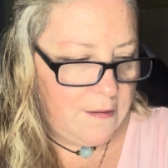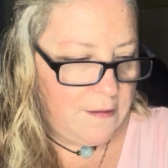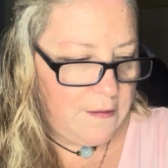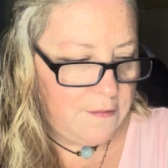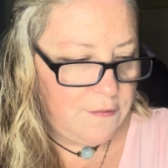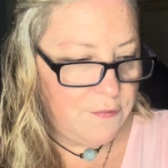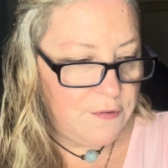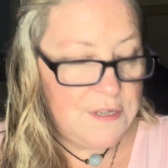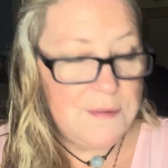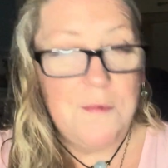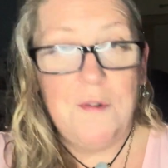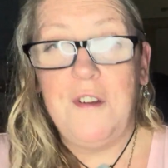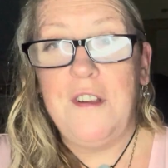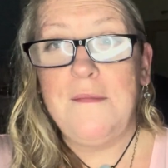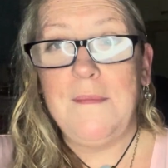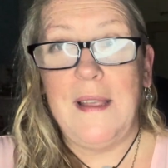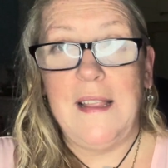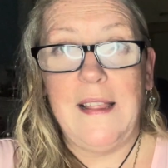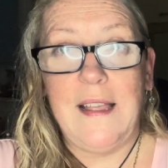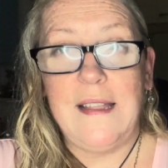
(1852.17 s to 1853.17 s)
So tomorrow is
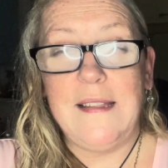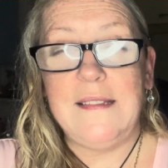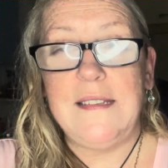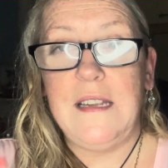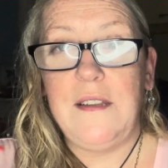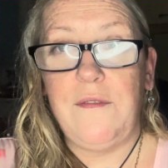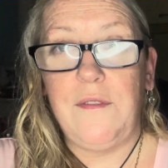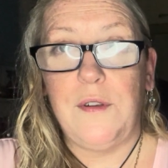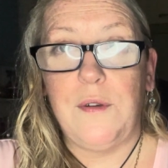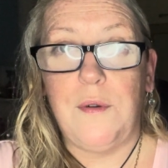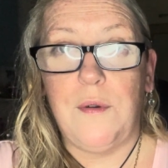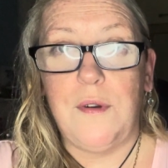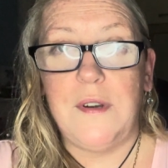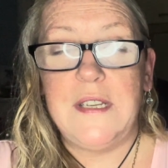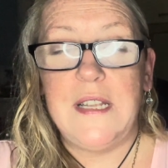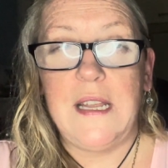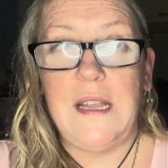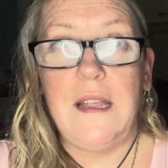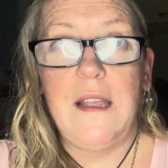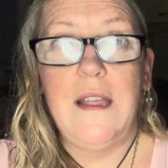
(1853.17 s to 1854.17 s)
my last day of
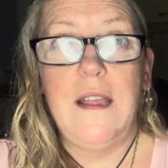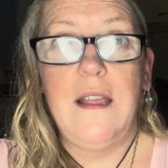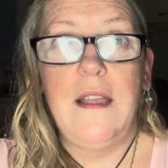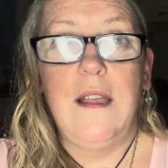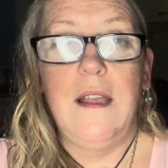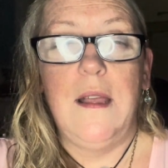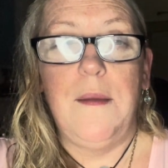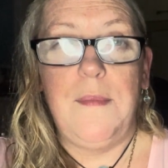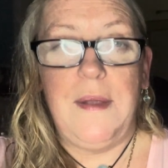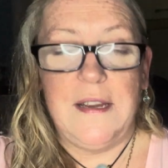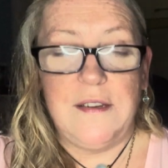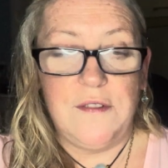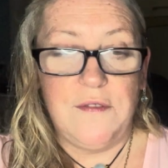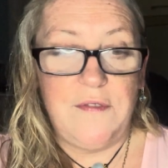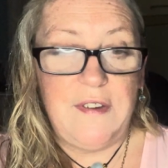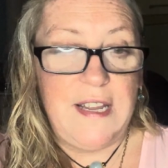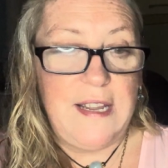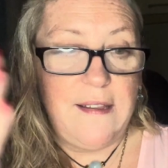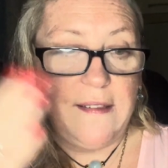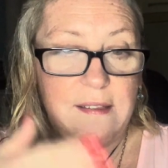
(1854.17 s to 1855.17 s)
recording personal
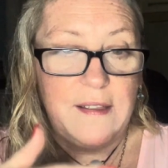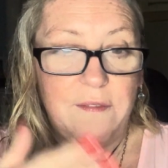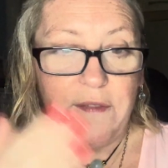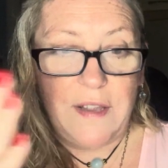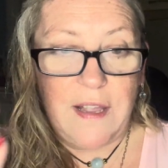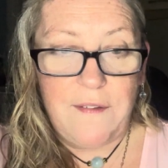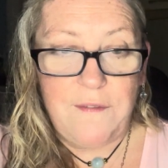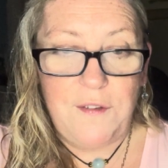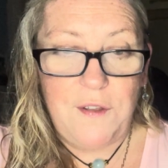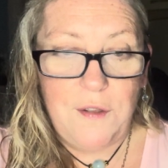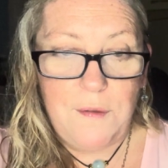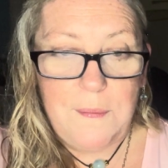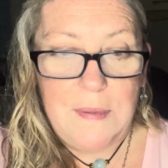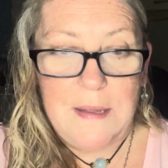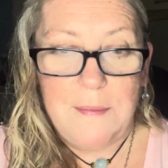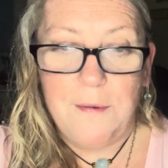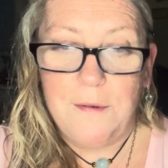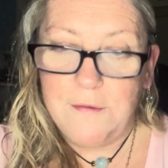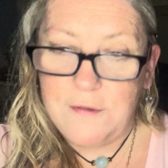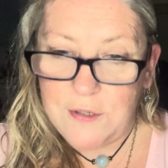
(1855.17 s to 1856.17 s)
readings. I've got a few
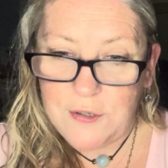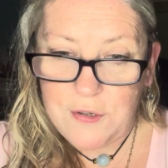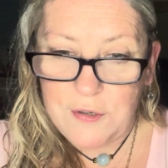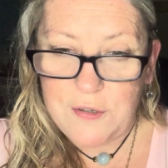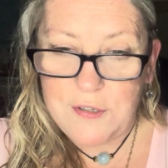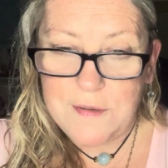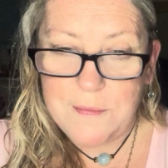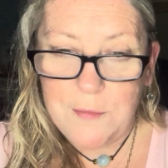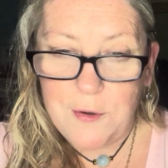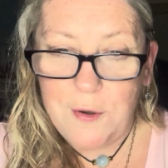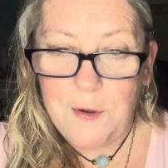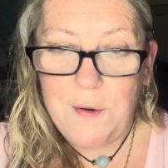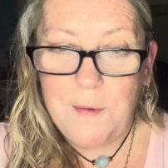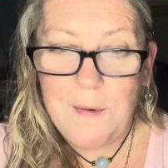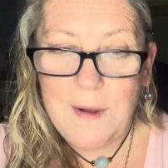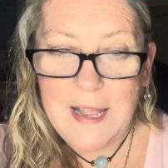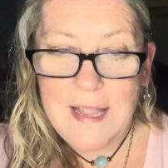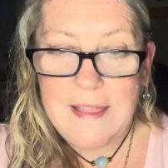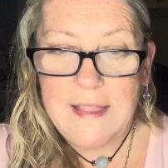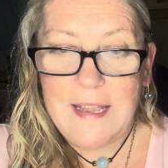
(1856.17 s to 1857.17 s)
people to do tomorrow,
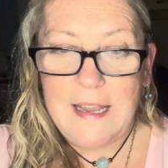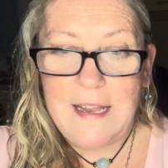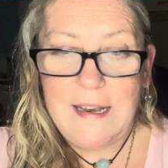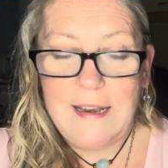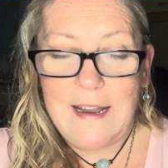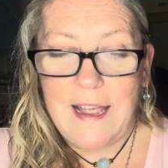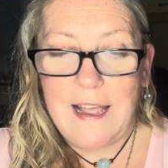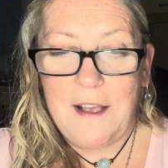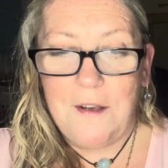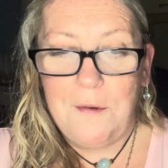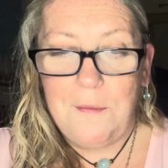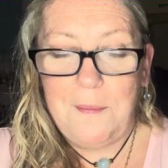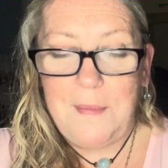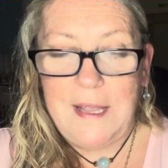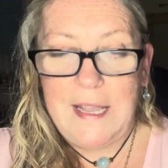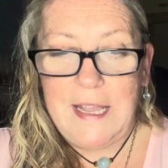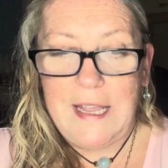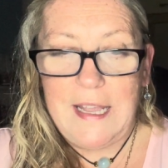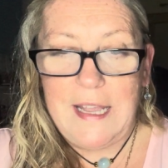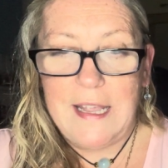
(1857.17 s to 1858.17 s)
and then I'll
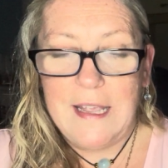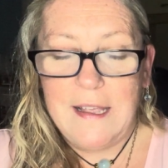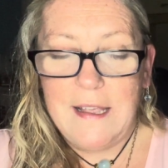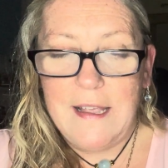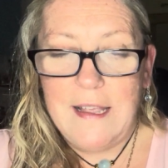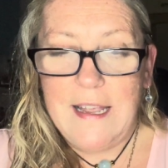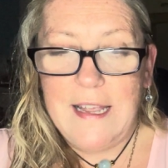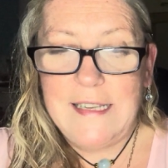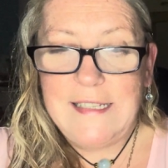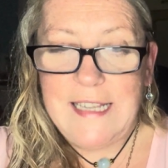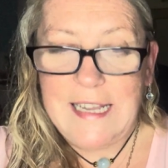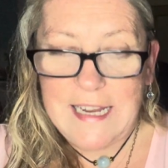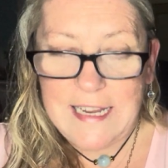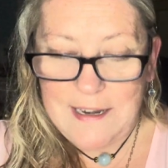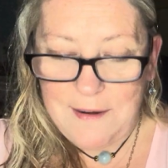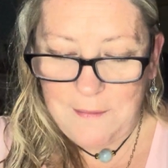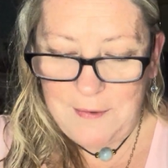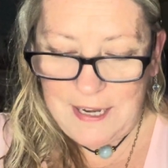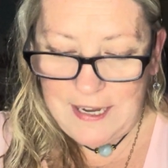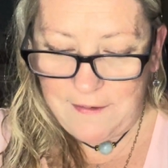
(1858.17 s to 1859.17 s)
be taking
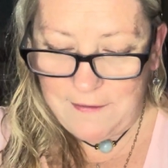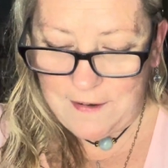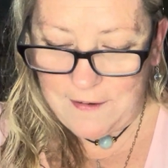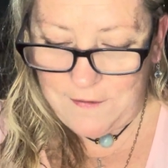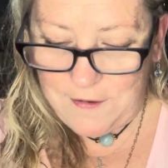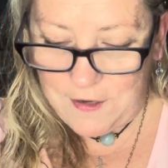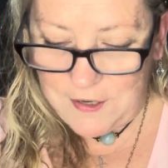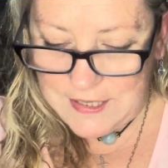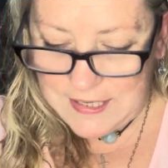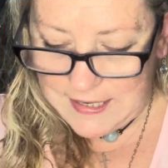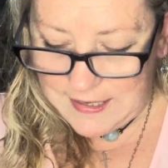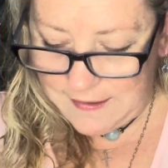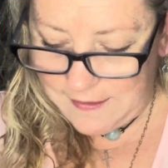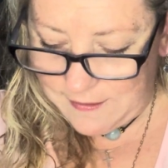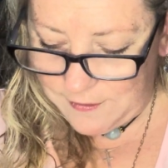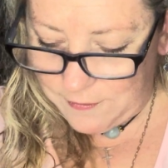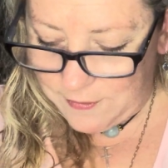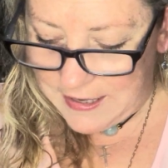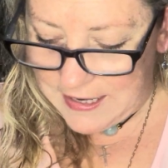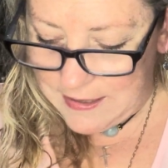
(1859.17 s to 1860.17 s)
a break for a few days.
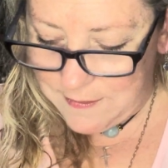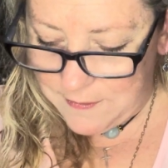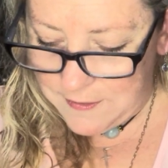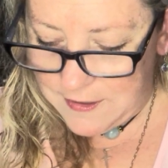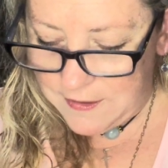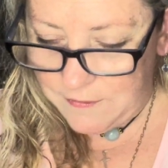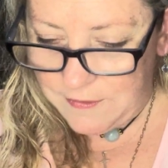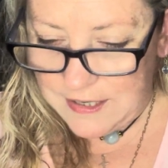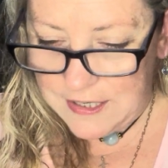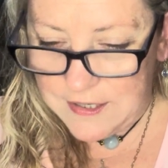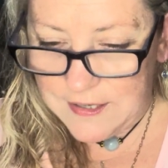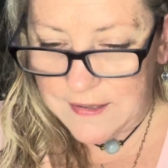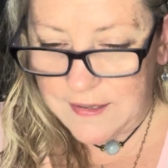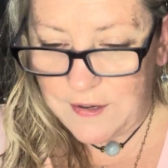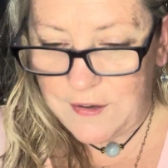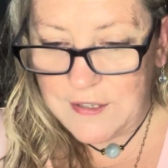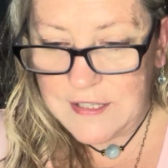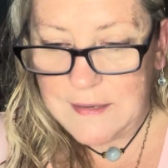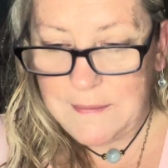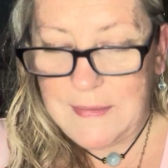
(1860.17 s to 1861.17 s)
So anyone that reaches
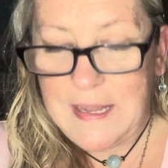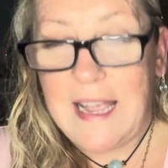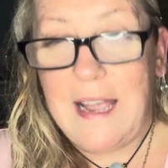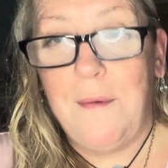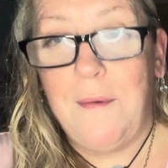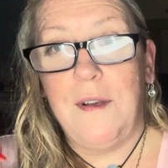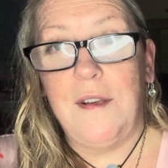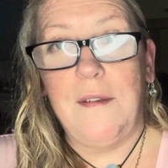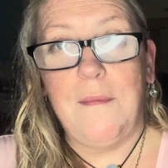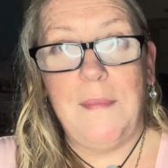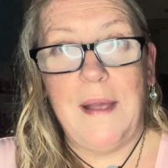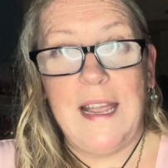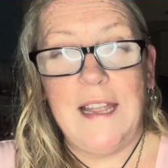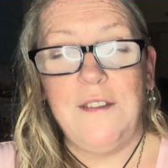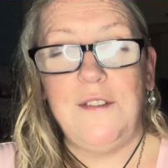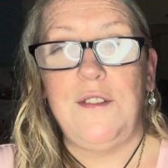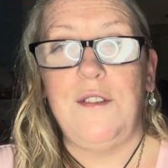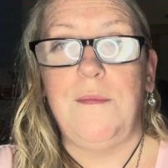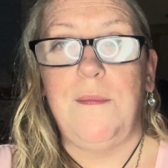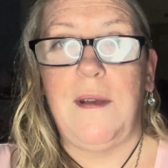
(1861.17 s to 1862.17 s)
out to me, I get back
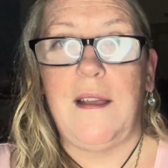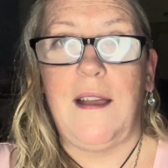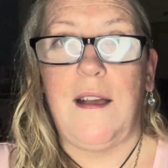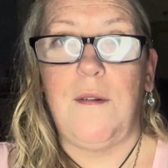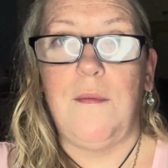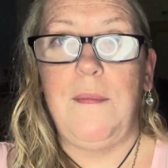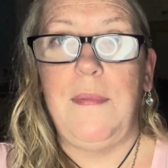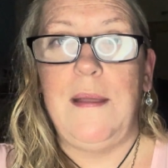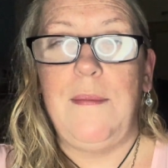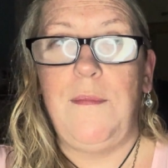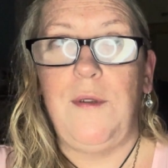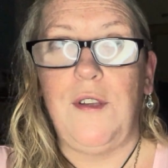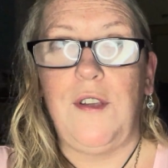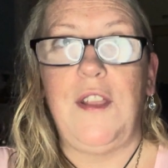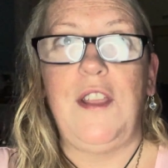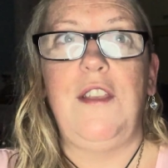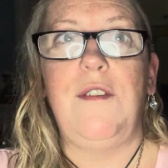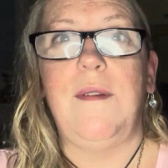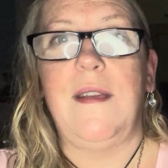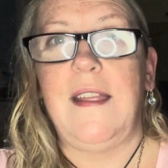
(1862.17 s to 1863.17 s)
to you, but I'll be
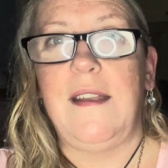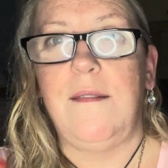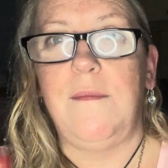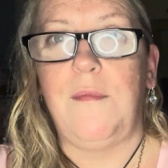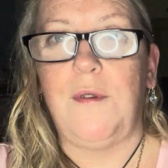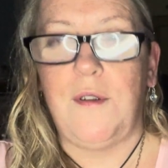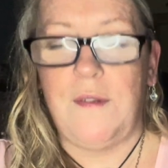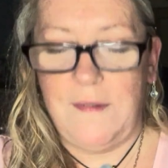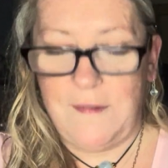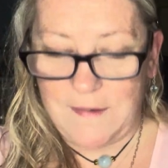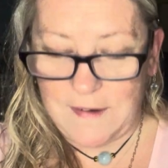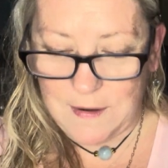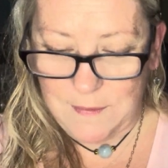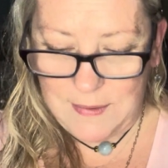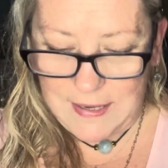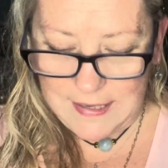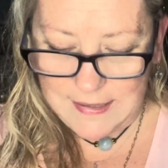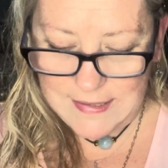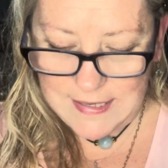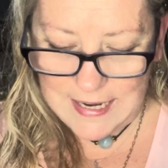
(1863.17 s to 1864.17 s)
booking you in probably for a
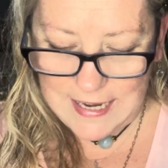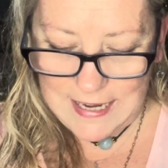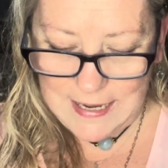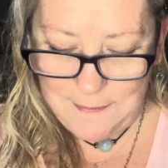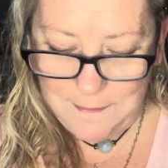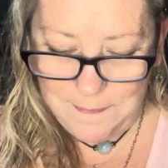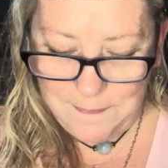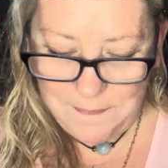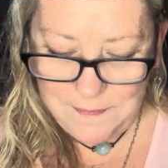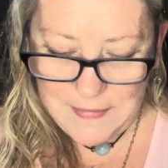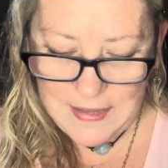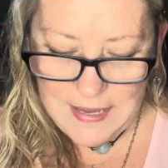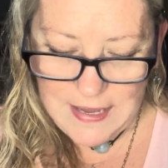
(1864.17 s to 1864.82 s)
week's time.